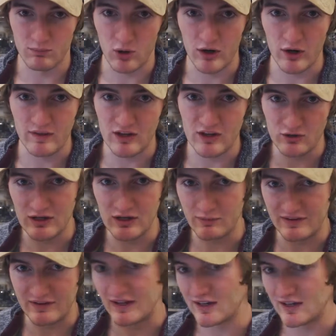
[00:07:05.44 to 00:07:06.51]
part that you need to
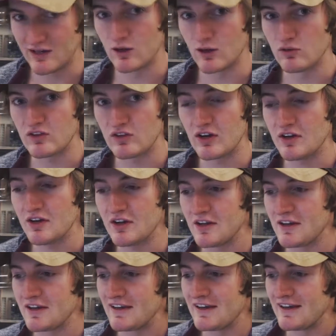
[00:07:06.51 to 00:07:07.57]
be taking notes on.
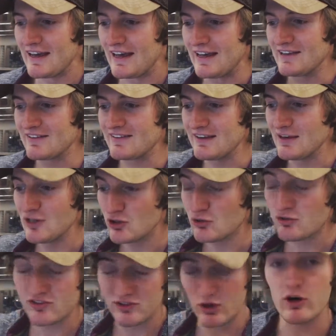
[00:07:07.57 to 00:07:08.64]
You see, you
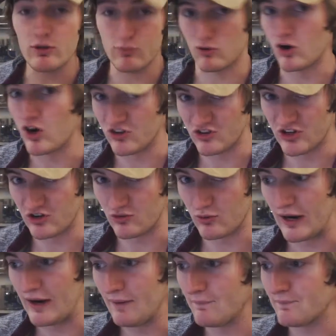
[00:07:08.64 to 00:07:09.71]
start a project,
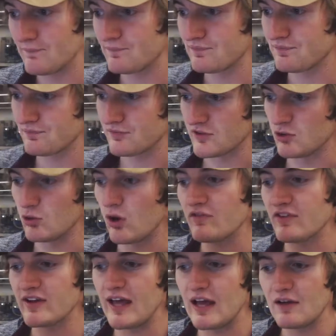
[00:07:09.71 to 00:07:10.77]
right? You
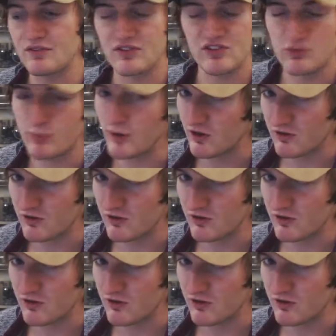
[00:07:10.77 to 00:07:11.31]
often have spare